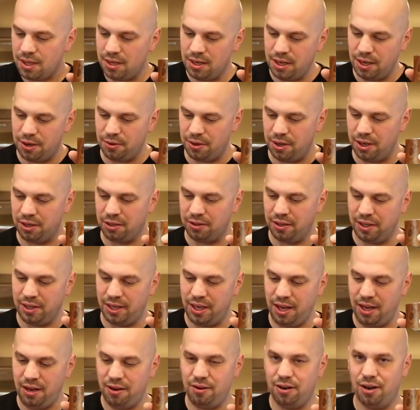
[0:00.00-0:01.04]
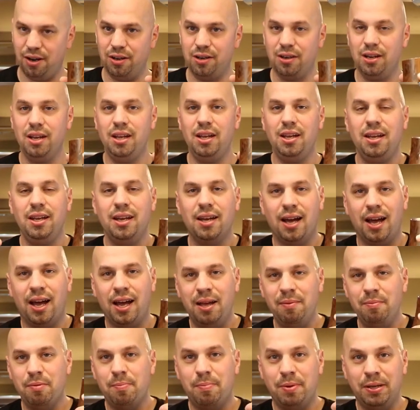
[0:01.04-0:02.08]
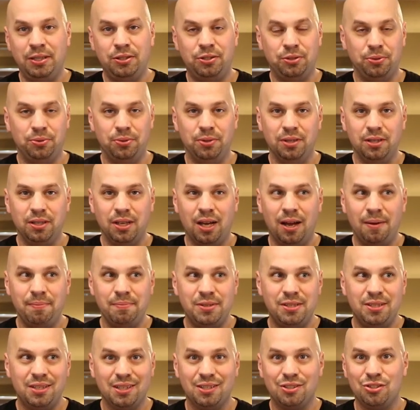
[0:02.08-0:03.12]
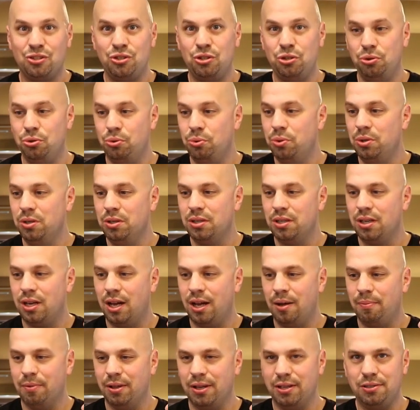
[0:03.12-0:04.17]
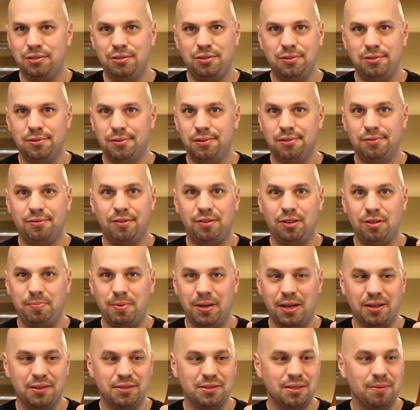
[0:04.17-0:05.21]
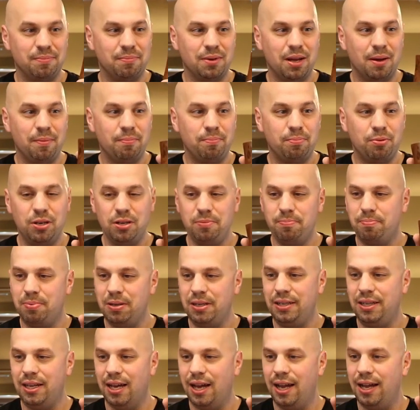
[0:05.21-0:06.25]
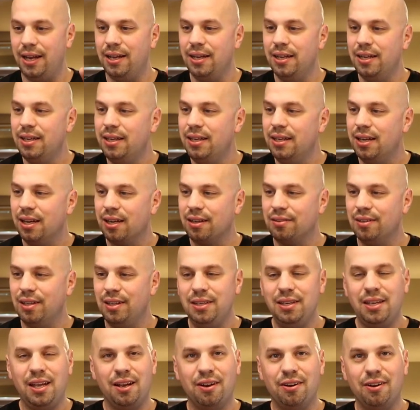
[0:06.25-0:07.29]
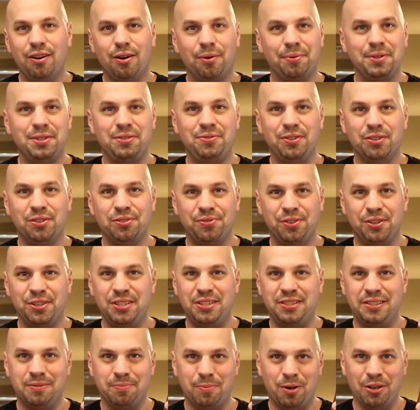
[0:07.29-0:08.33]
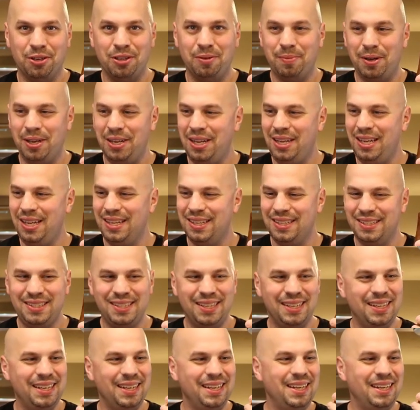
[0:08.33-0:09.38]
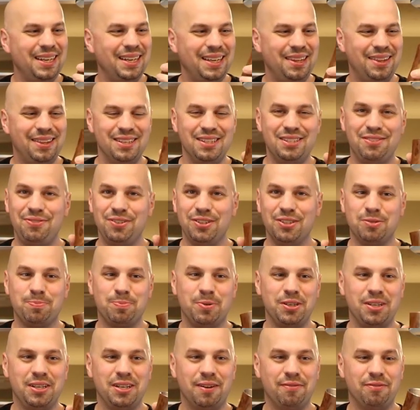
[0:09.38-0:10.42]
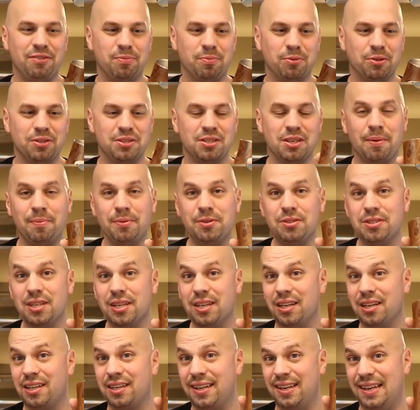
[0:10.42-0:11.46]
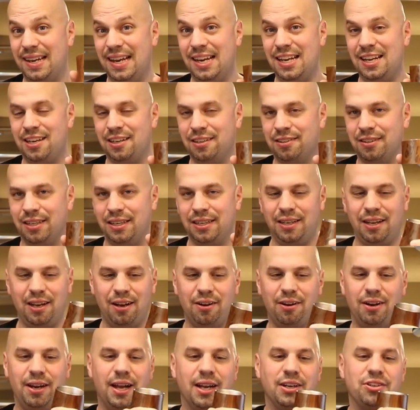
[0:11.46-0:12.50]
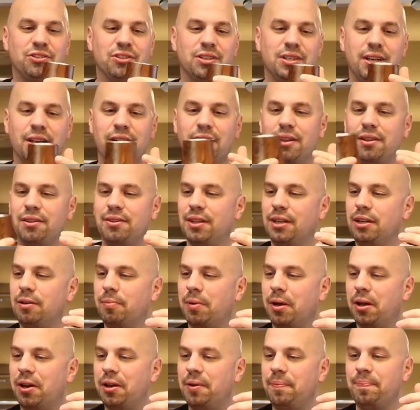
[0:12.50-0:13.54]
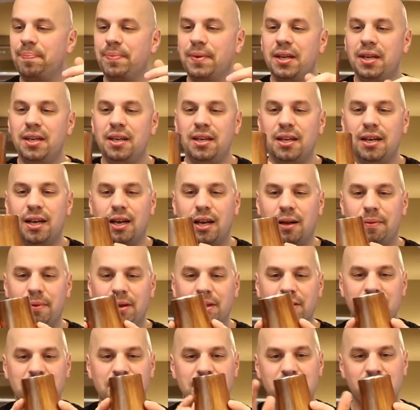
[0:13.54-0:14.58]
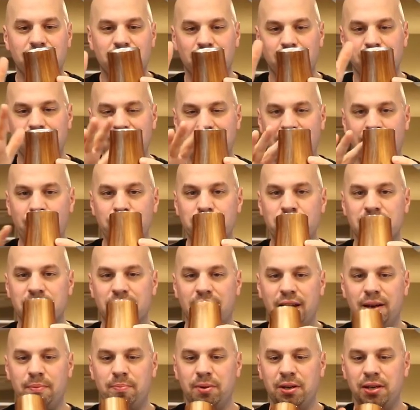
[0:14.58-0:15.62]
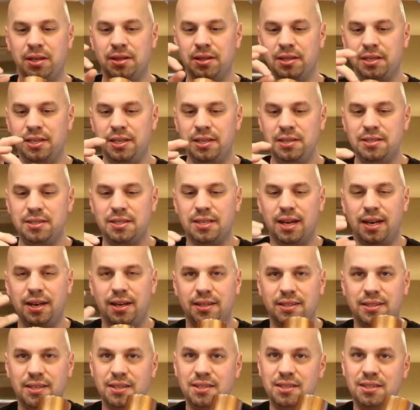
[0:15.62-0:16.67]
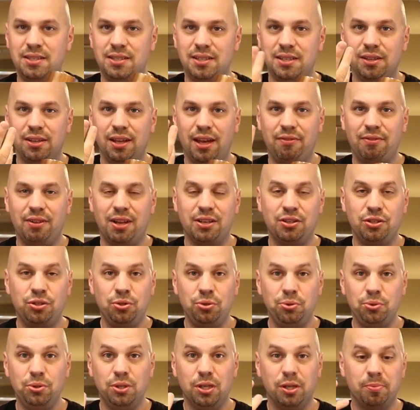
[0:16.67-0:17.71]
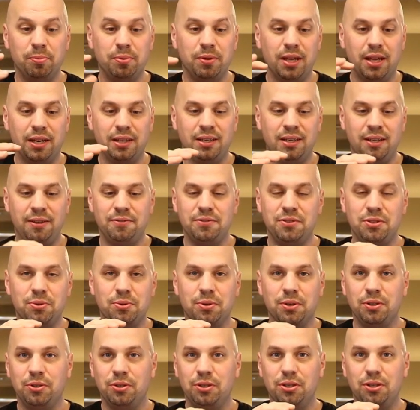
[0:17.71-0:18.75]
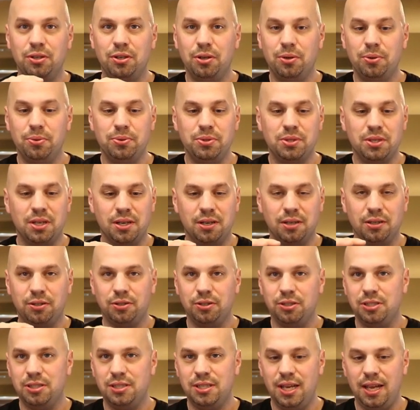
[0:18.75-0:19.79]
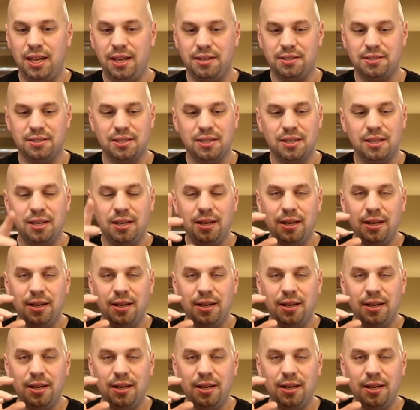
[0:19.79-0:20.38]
Now, a Glencairn, I'm a big dude. I'm six two, I'm like two hundred fifty pounds. I'm, I'm a pretty big guy. A Glencairn always feels very small in my hand. This feels pretty comfortable. It's almost like a Canadian Glencairn, actually, now that I think about it, um, at least from the outside. But in the inside, it does still have that tulip that gives you a good nose and a good taste.